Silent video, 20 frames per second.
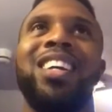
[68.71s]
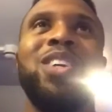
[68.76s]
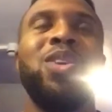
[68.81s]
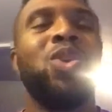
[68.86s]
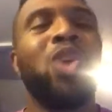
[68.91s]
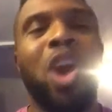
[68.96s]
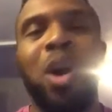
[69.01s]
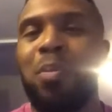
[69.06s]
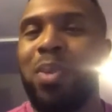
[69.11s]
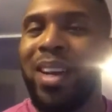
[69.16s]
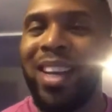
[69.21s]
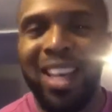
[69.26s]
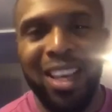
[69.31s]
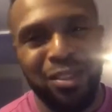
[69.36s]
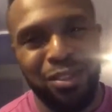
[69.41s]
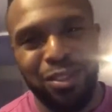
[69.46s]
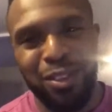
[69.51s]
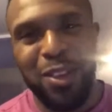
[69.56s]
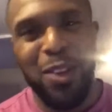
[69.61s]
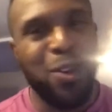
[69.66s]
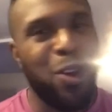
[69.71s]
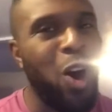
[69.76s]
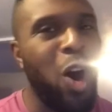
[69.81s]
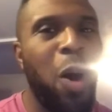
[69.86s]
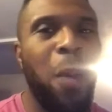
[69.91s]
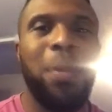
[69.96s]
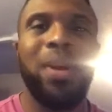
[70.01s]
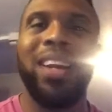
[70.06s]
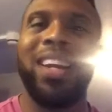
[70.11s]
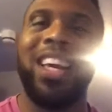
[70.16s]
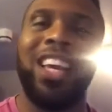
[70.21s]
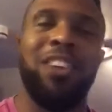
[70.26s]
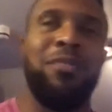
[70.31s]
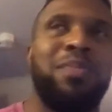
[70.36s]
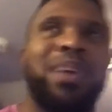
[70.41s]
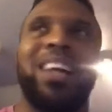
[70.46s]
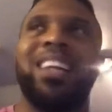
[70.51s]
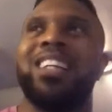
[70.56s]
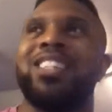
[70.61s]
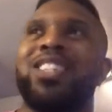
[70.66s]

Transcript: you got to believe. you got to believe, man.